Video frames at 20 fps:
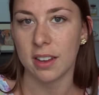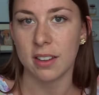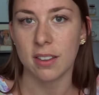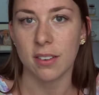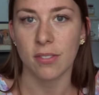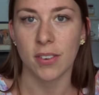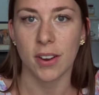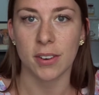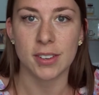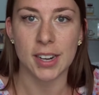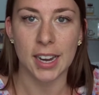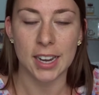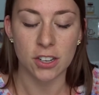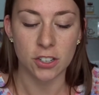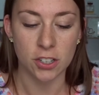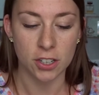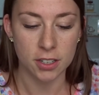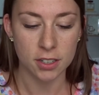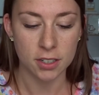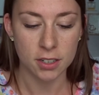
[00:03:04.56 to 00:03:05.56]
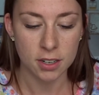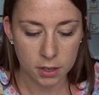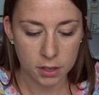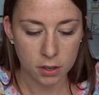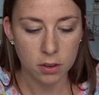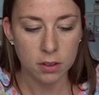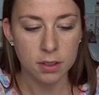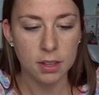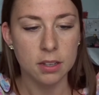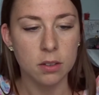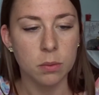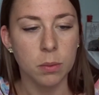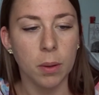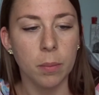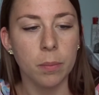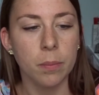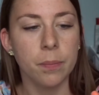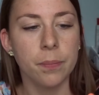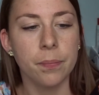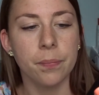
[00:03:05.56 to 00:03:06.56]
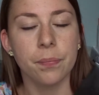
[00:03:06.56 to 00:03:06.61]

is foundation. I got this one,